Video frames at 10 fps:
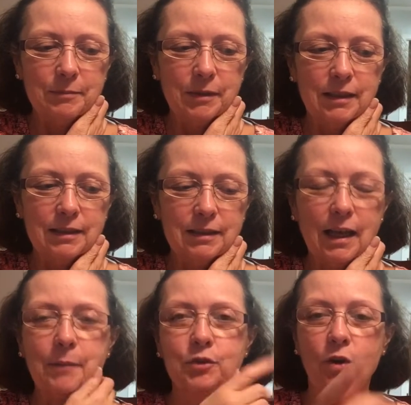but
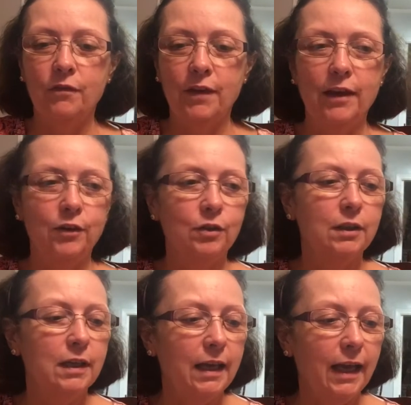I'm sure I'll find her.
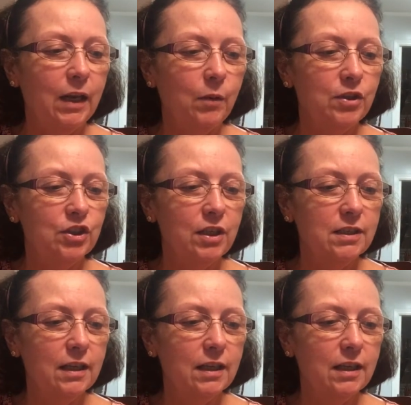Anyway, she's